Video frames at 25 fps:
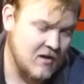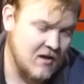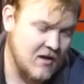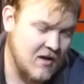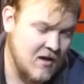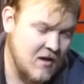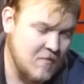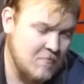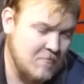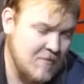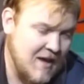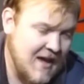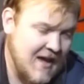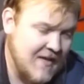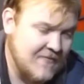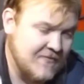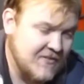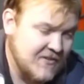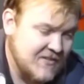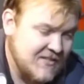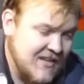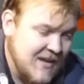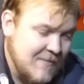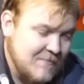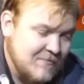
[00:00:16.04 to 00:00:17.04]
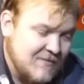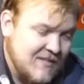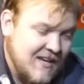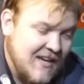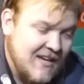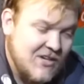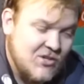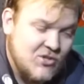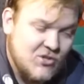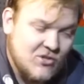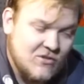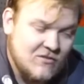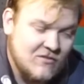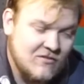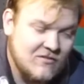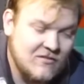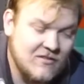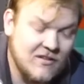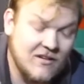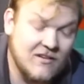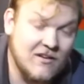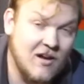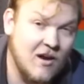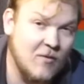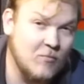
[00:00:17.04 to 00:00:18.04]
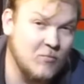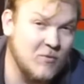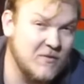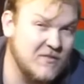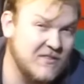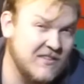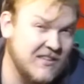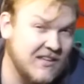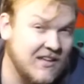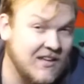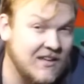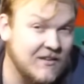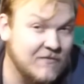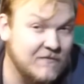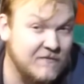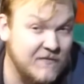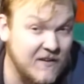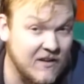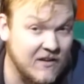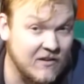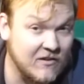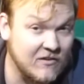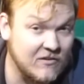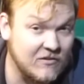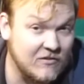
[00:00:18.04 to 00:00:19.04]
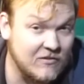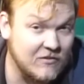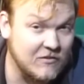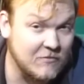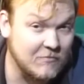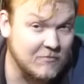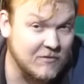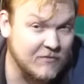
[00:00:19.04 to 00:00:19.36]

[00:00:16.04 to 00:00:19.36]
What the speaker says: and the temptations that come with seeing figures